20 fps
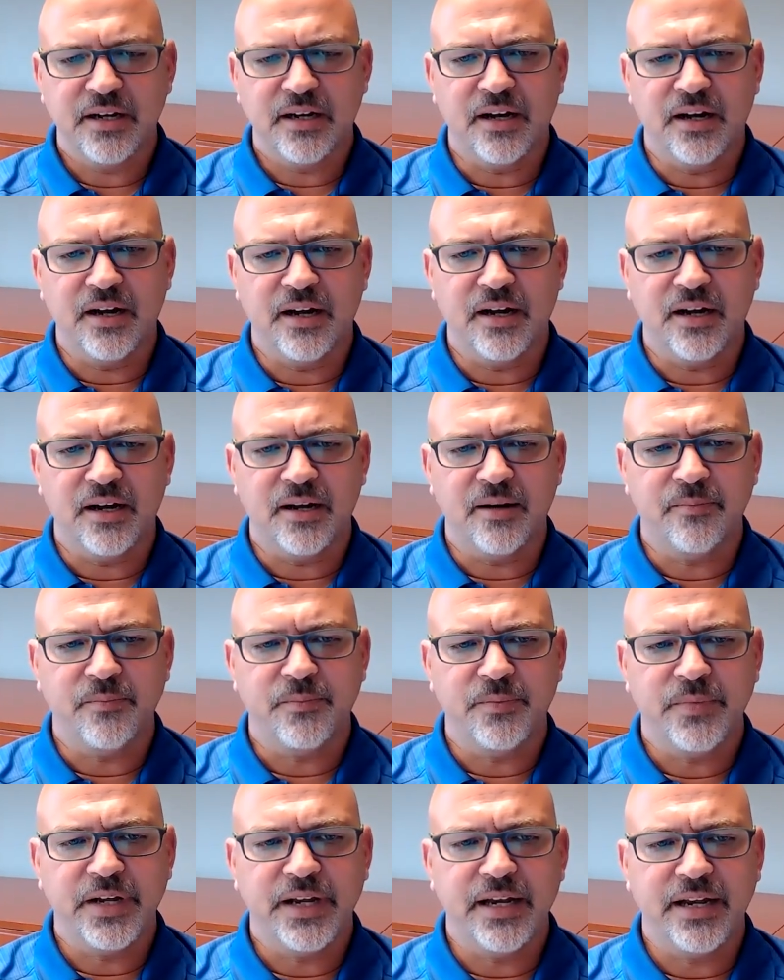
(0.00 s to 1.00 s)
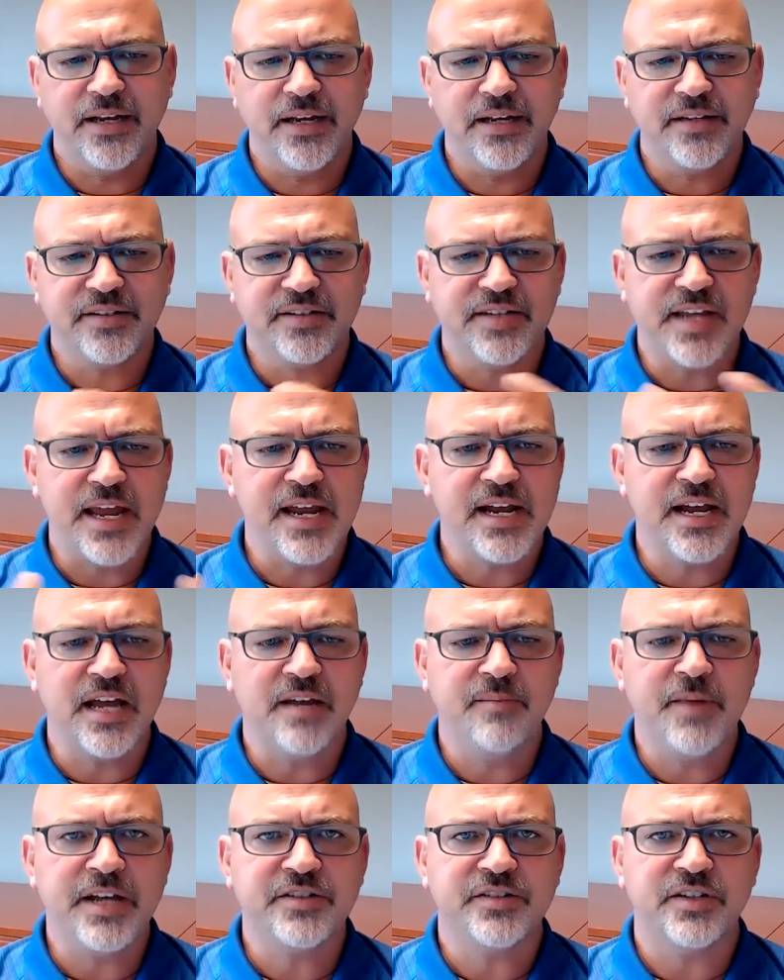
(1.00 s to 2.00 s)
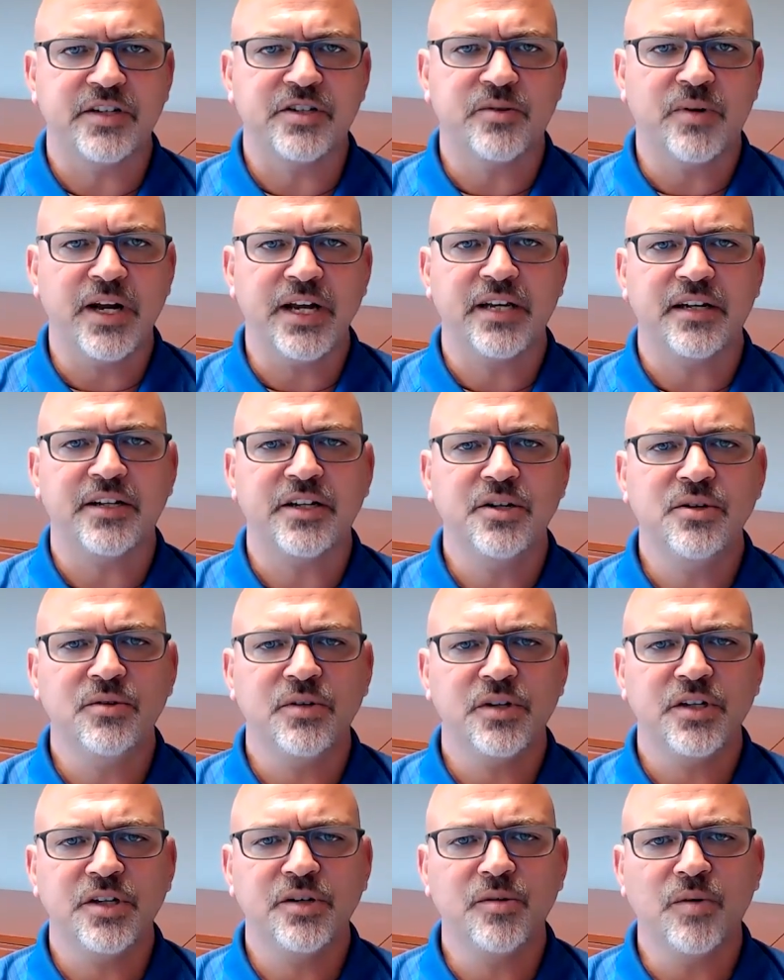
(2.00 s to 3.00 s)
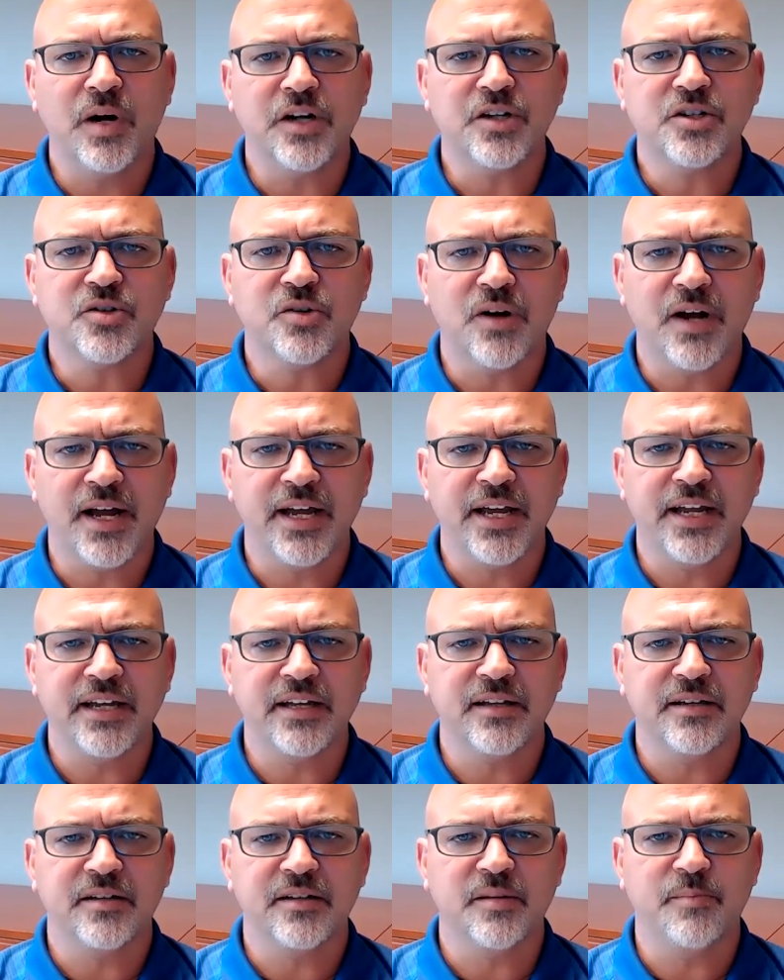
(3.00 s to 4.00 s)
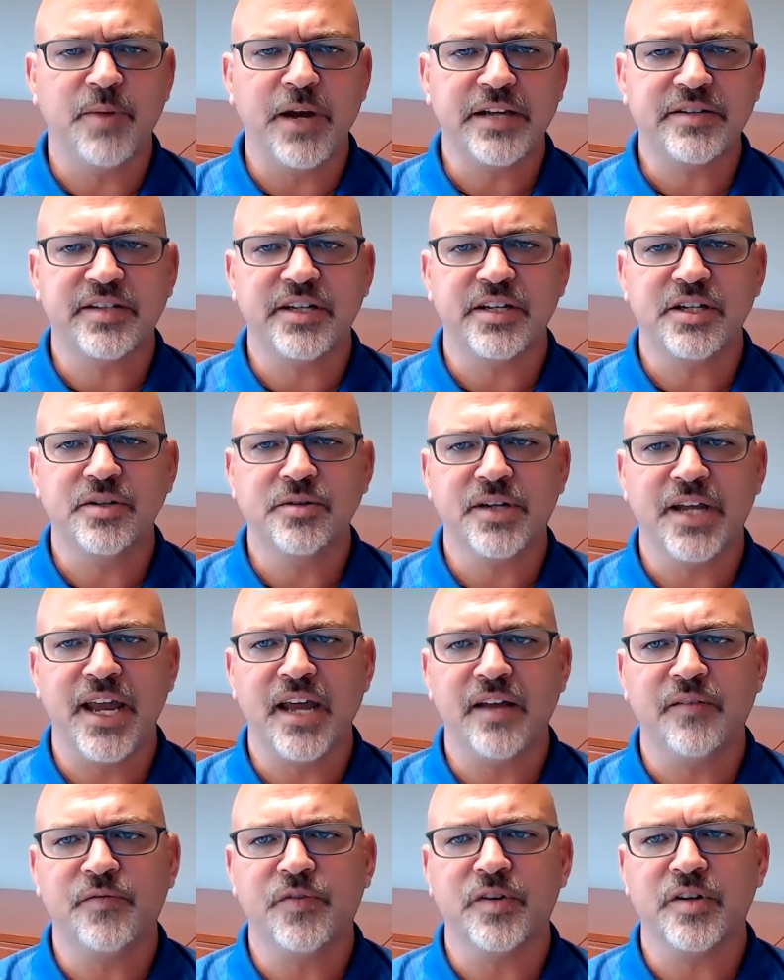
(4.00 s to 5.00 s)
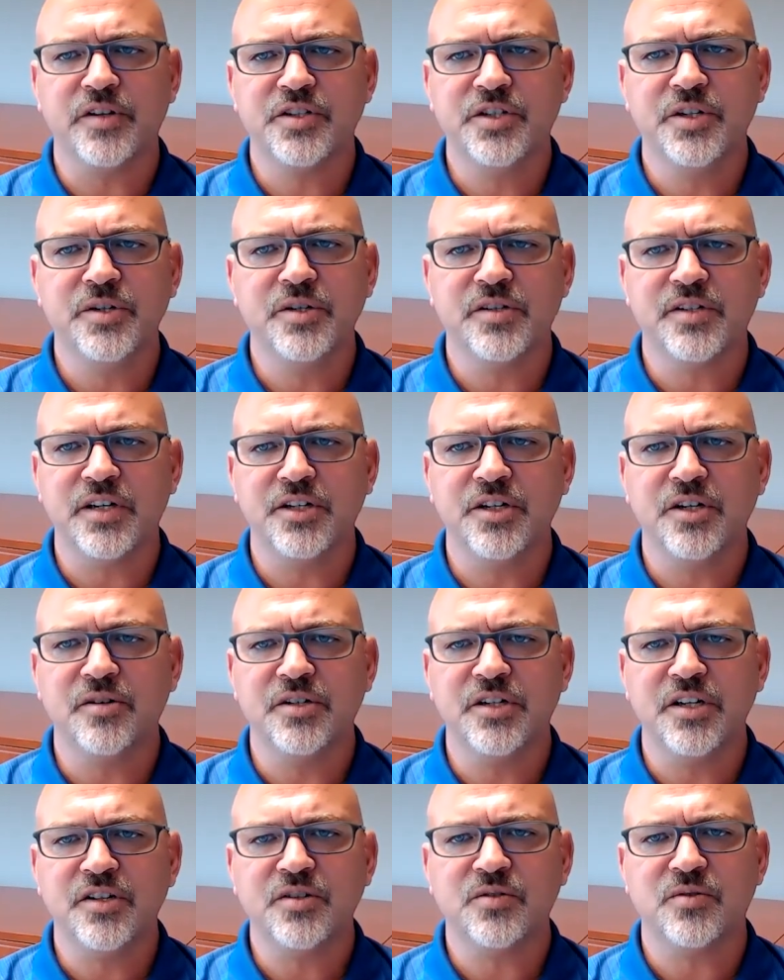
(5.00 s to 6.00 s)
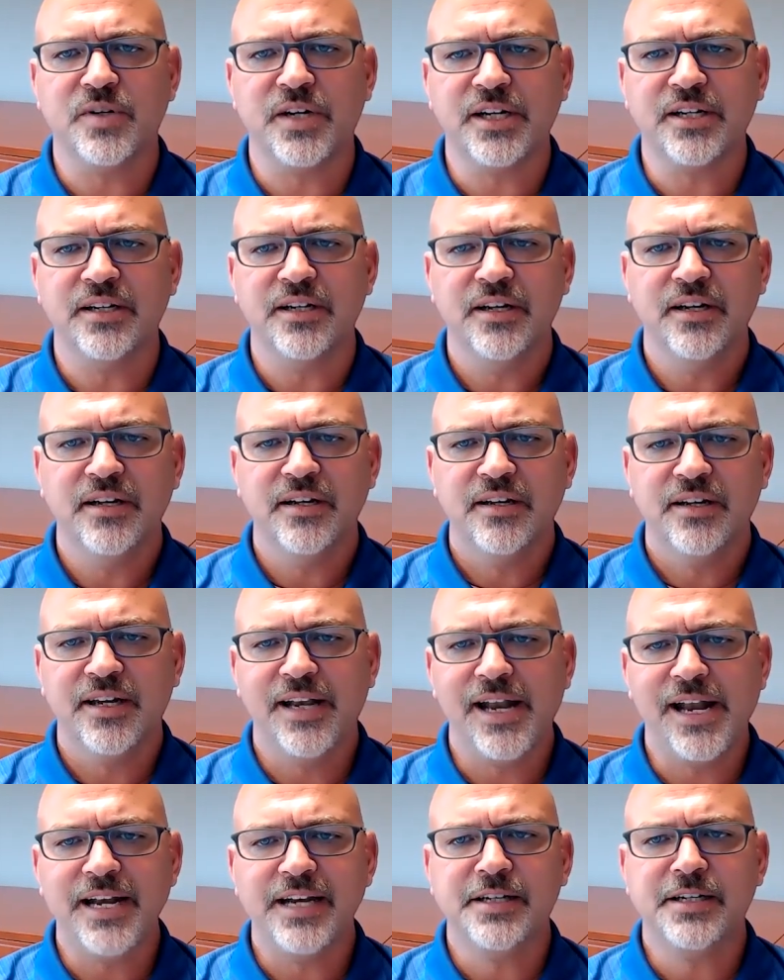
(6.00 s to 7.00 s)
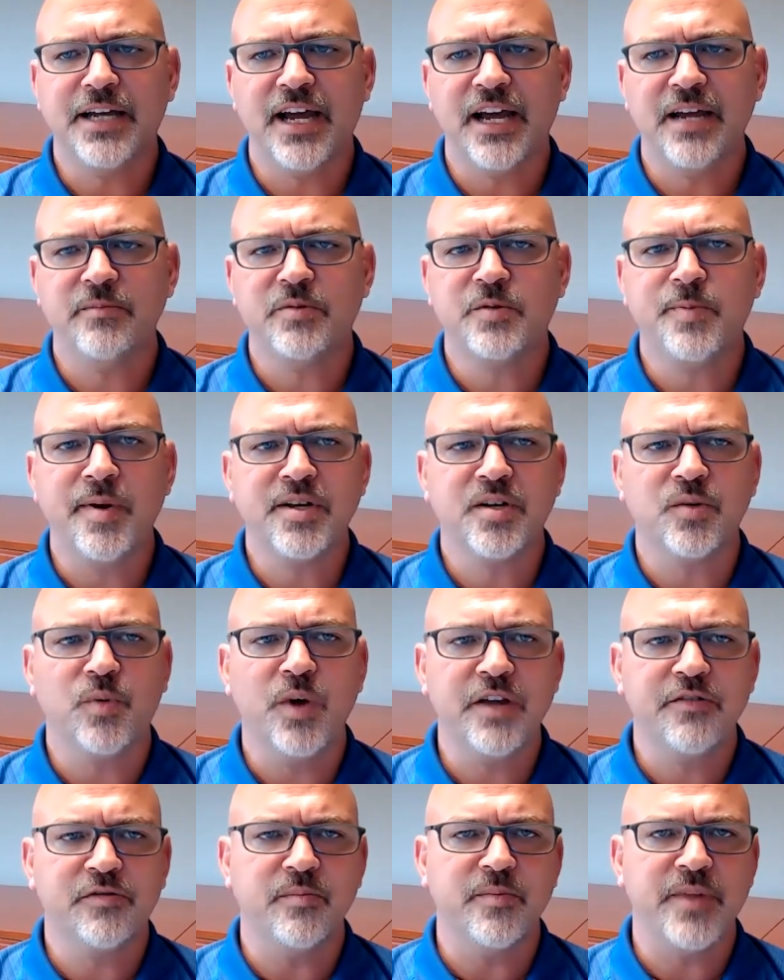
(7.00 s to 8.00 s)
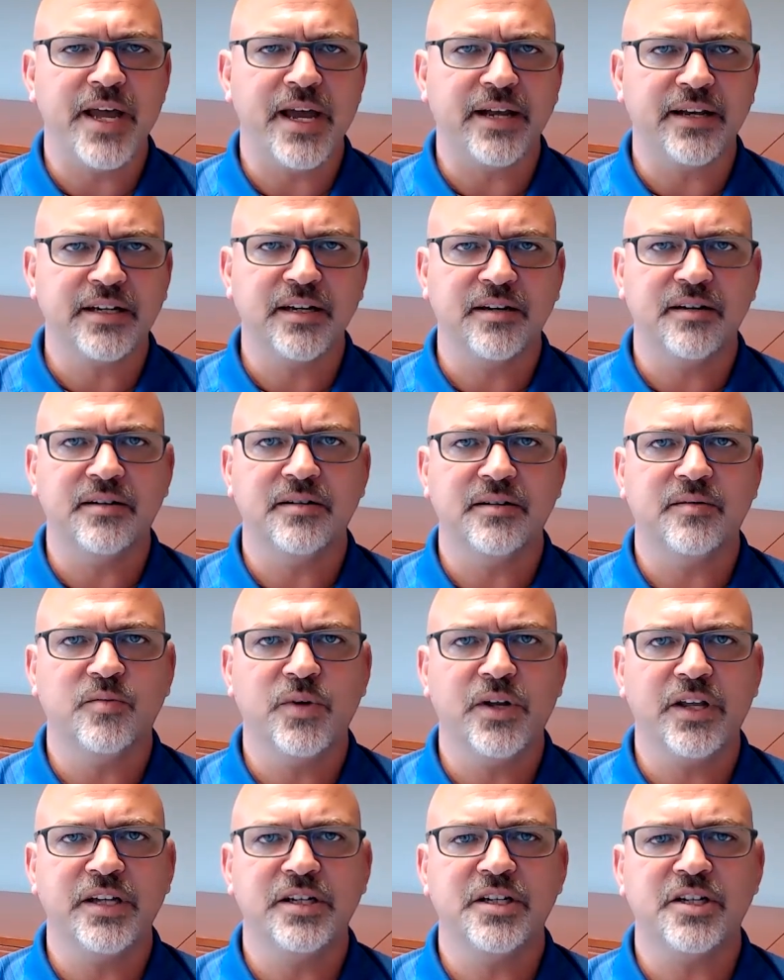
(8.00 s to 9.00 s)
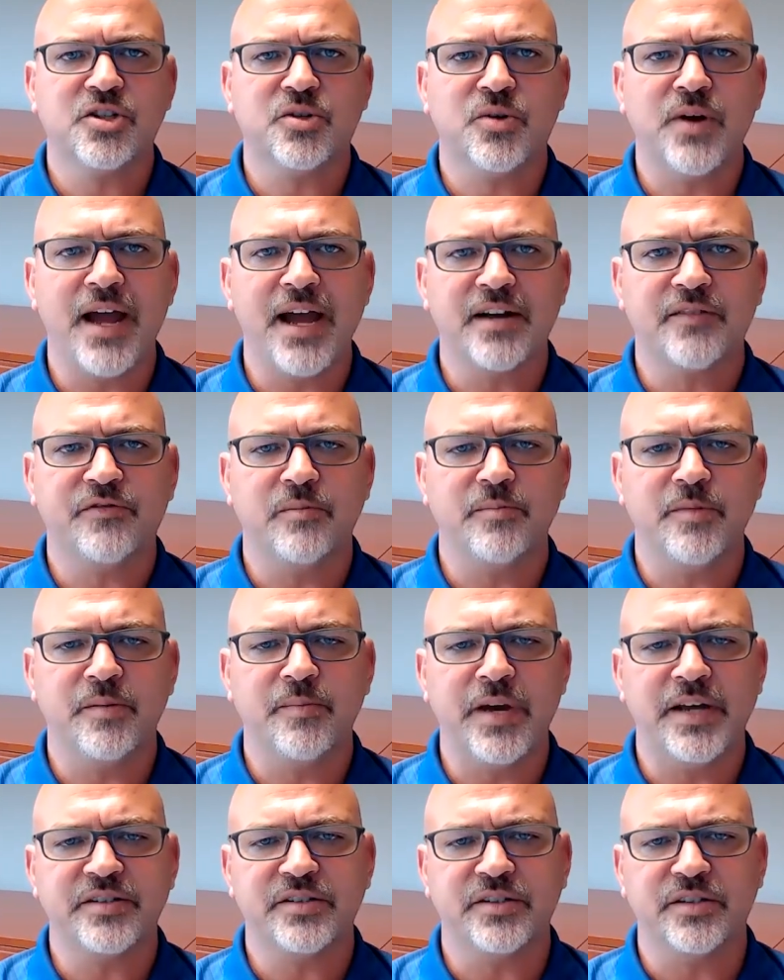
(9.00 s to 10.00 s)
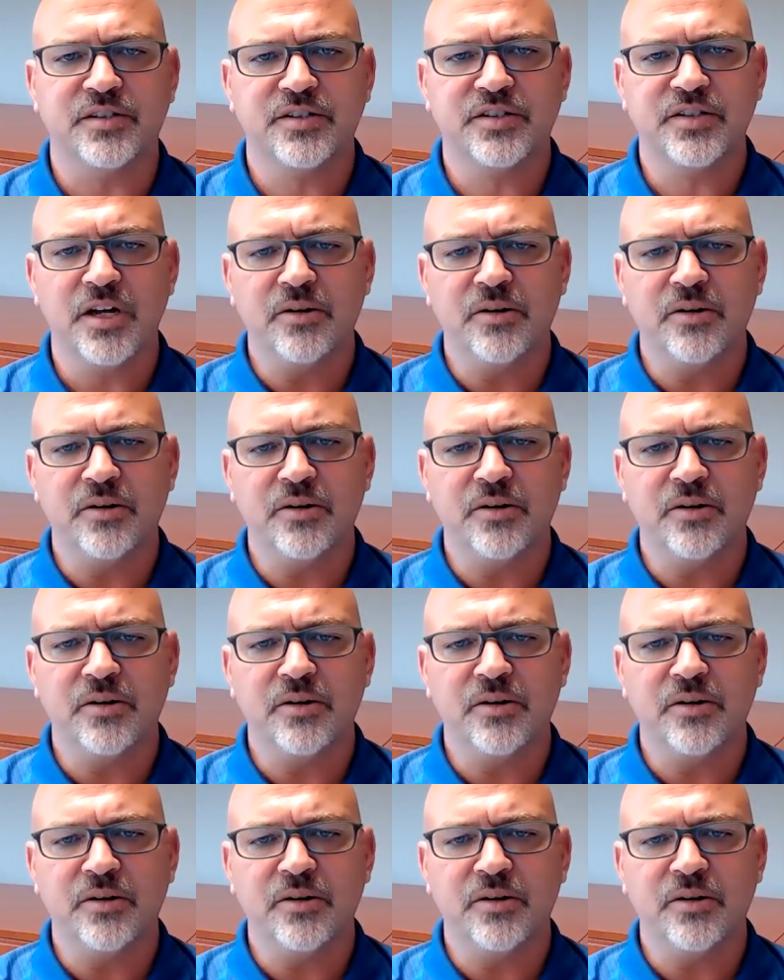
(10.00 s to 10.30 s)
And it's staying on message, right? You are trying the best that you can for the students in your district, and any time spent away from that can really detract from the message.